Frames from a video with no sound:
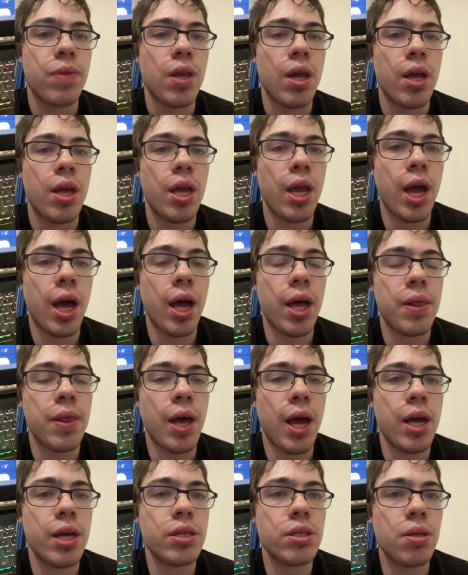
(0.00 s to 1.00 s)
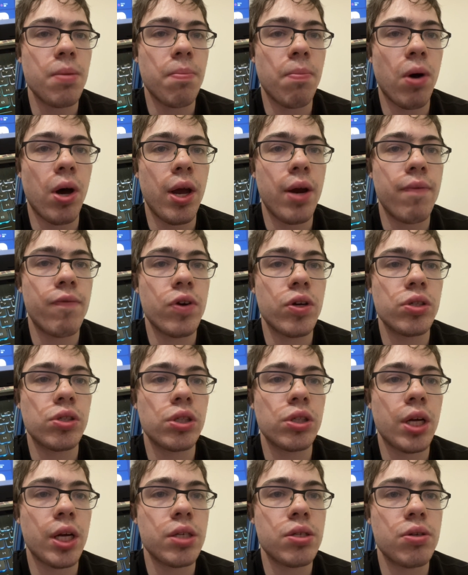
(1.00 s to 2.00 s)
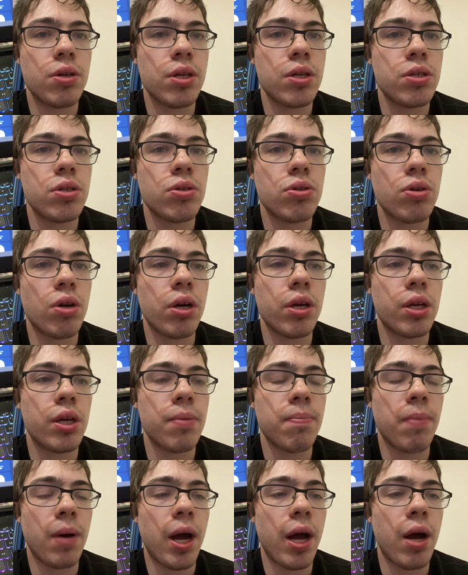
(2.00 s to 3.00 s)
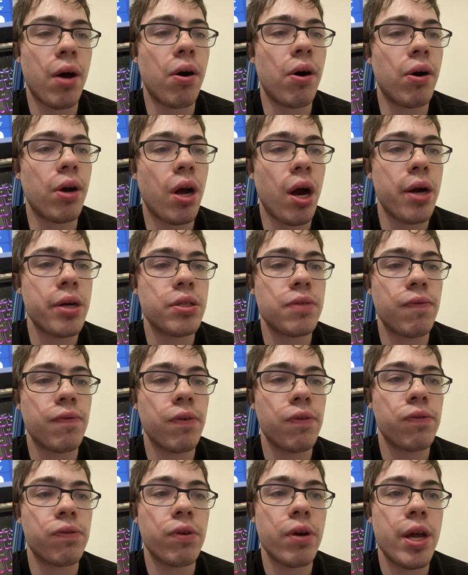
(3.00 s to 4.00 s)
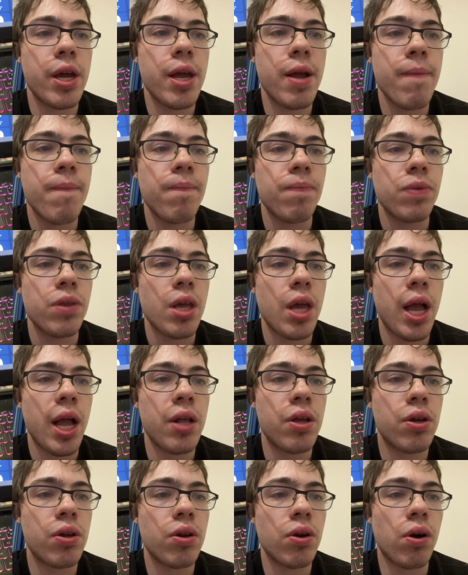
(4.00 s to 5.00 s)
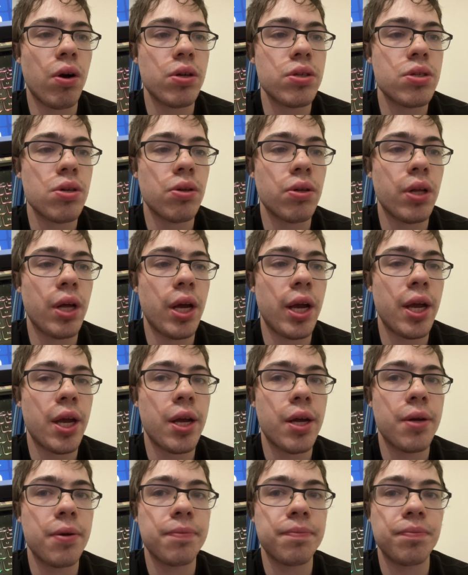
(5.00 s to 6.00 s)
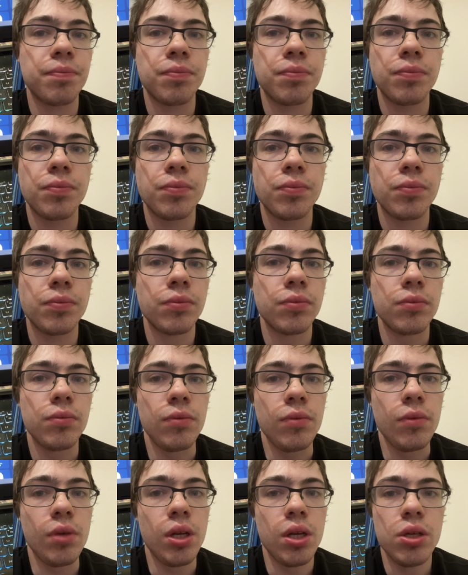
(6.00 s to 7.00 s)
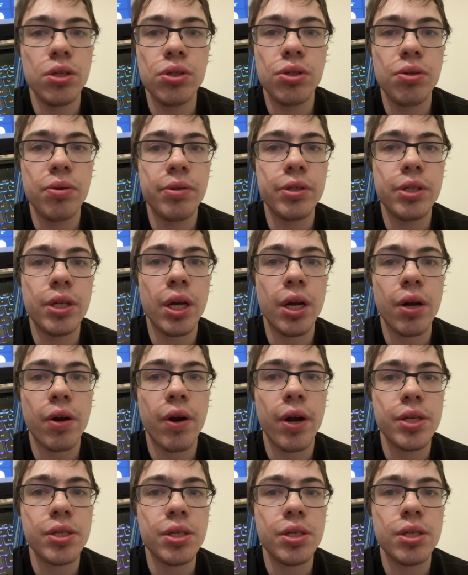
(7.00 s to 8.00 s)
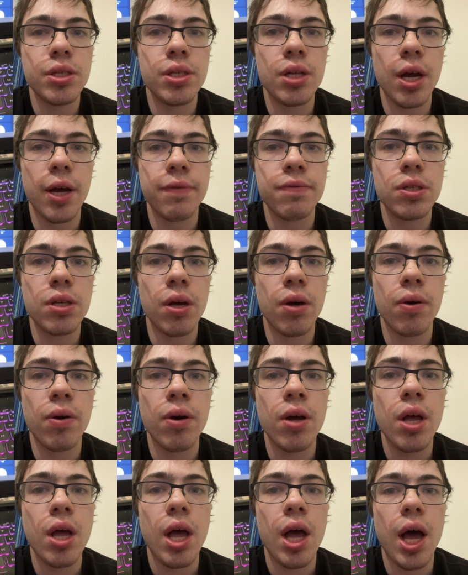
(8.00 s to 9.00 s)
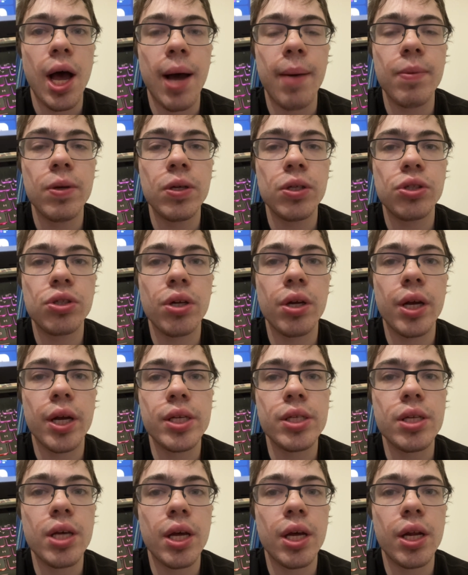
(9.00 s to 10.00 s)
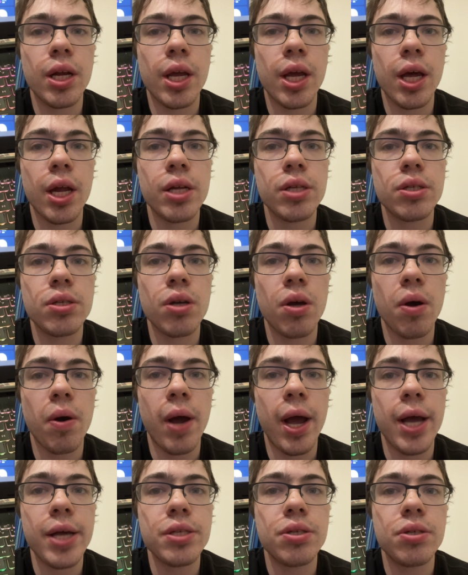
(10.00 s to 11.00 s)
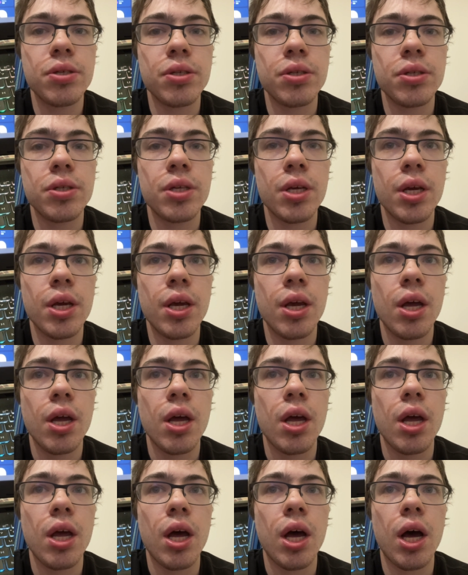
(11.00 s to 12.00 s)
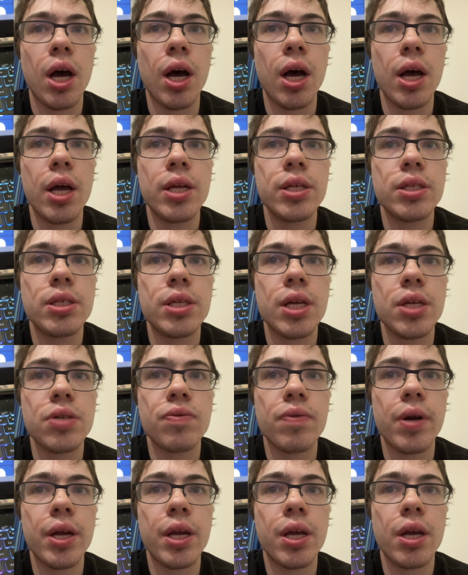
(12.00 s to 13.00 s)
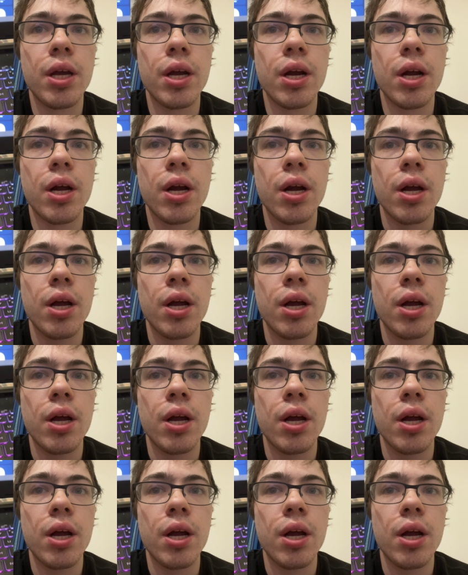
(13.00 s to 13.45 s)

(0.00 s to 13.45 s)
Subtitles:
yeah, that is the modded version, guys. You can install, you can buy all cars for free, and you can also like just do a ton of crazy stuff. So I'm going to show you guys how to get it. So as you can see, it says right here,